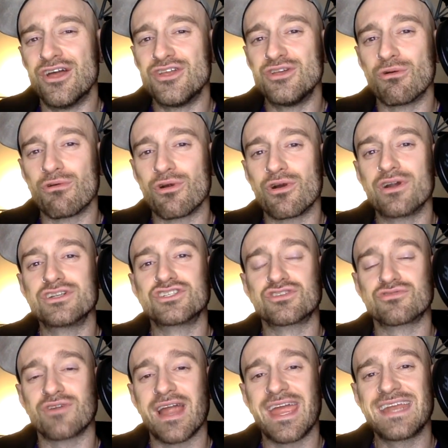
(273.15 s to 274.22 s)
your
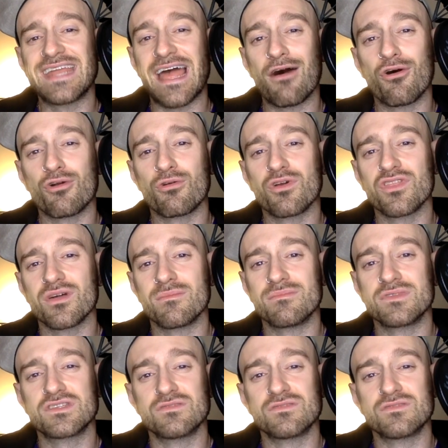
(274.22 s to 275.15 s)
trained algorithm